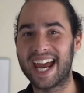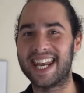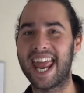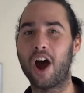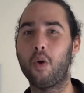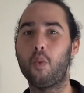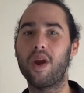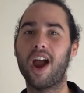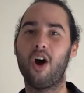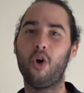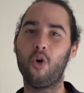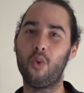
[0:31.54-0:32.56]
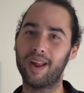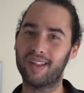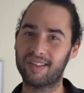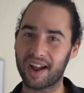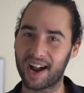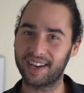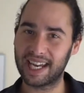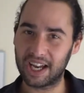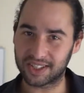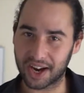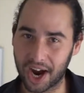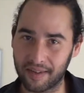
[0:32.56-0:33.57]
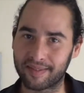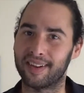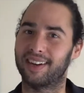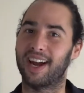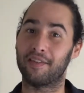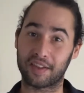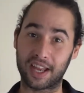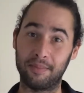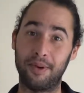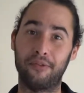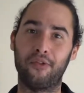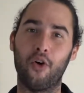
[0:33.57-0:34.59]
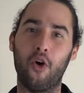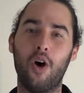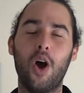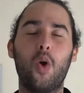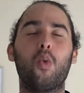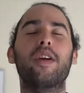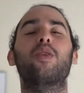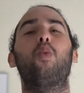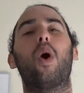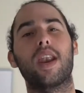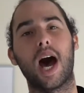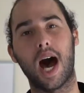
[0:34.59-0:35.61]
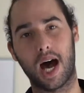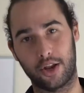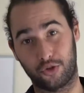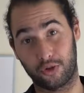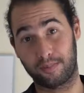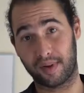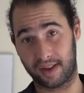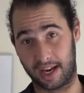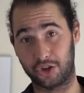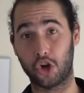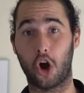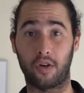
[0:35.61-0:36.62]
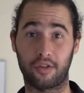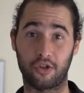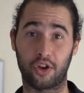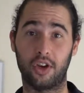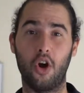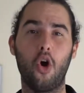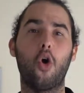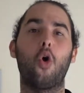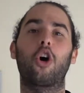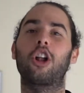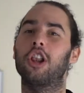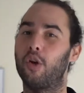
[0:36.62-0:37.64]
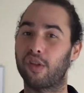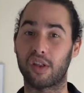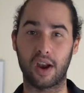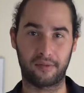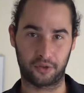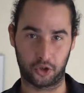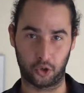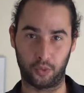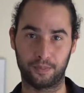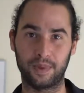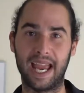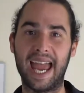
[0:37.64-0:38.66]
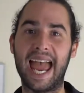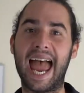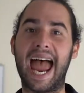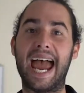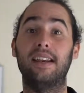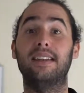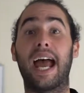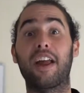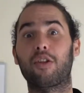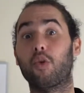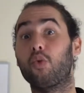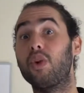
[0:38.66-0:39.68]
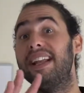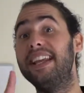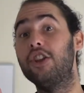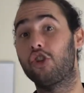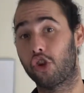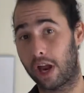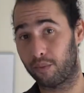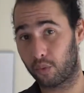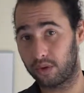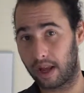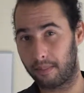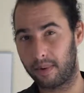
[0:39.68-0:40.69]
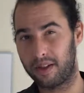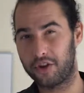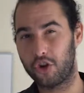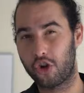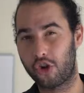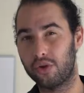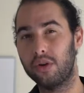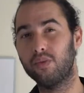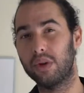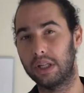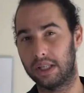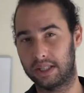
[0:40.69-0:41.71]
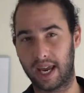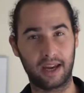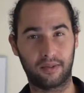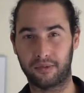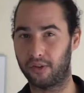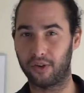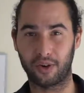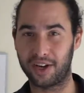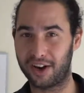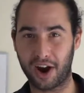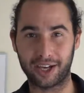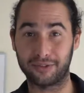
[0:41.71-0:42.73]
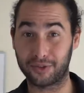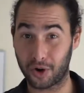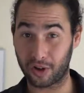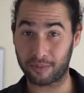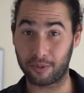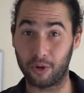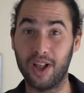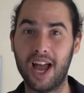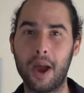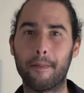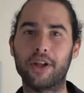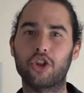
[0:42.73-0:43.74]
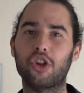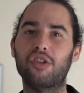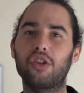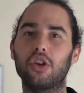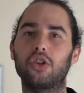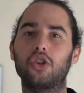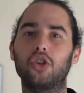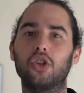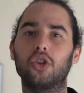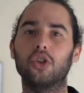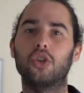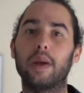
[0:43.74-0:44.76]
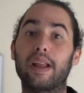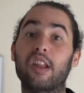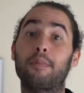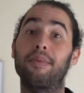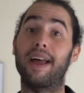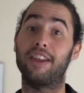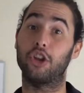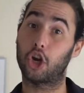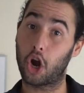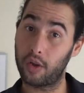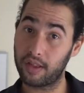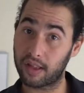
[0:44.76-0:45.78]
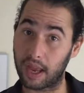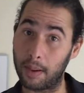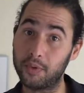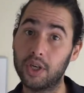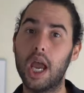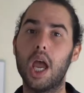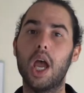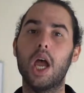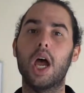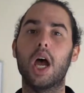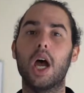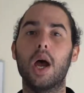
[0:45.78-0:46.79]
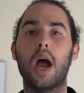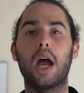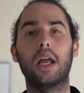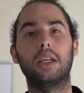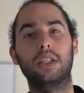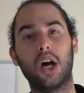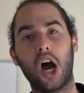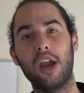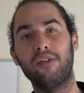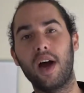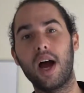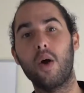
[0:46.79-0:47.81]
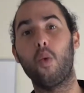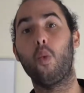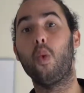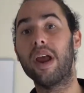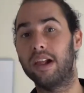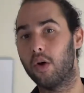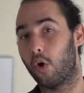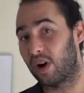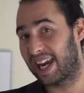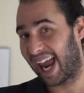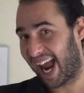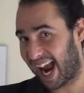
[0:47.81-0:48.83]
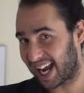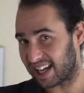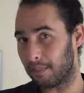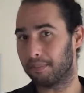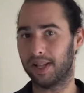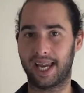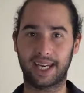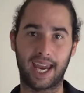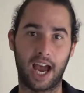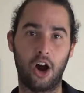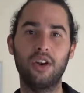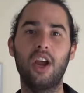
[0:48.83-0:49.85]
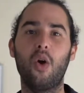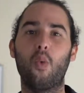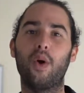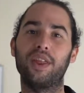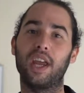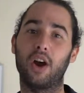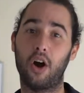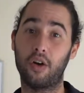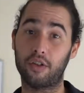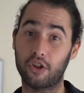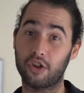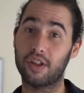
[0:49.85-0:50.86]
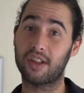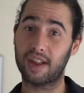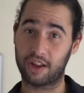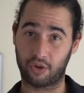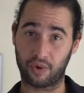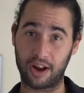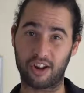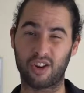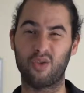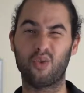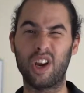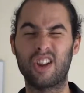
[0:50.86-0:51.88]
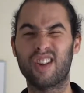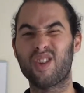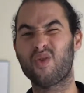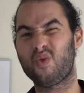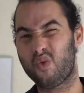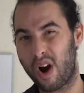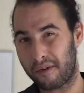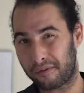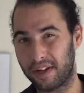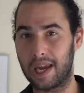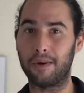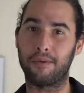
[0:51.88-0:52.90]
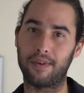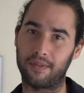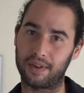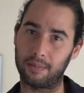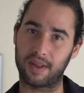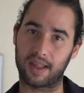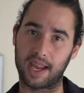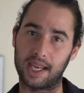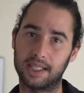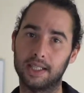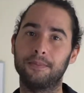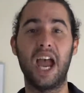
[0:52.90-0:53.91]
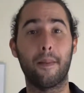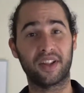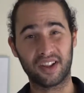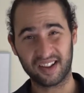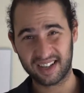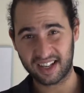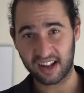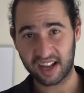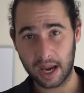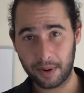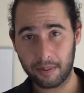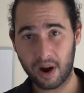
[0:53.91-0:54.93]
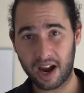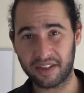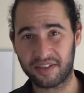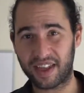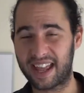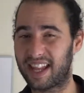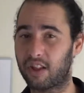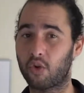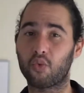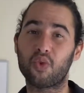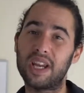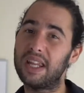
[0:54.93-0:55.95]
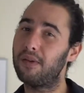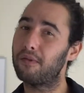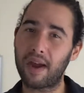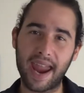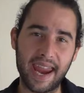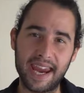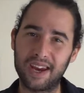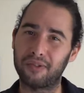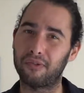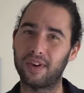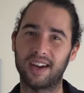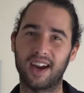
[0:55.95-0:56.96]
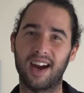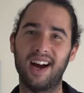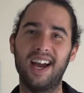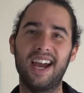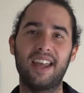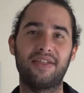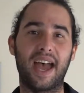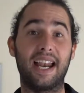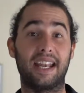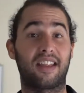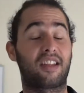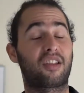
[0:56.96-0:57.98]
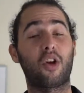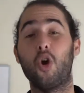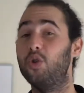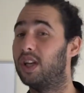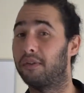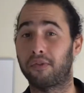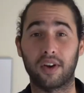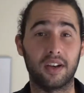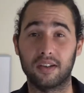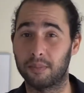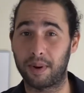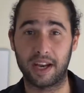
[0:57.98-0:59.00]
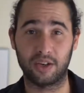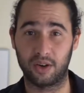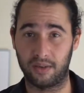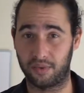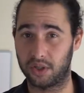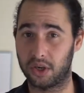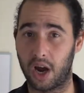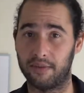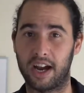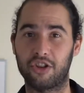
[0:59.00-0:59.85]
Now, we are always starting our dives, like I've said before, with 100% oxygen or close enough to. And as a really general number that you shouldn't really take for any kind of gospel, but just to explain the concept, a diver will or can black out when their oxygen saturation reaches roughly 50%. But just keep in mind that's a really vague figure, that it's so different depending on every diver.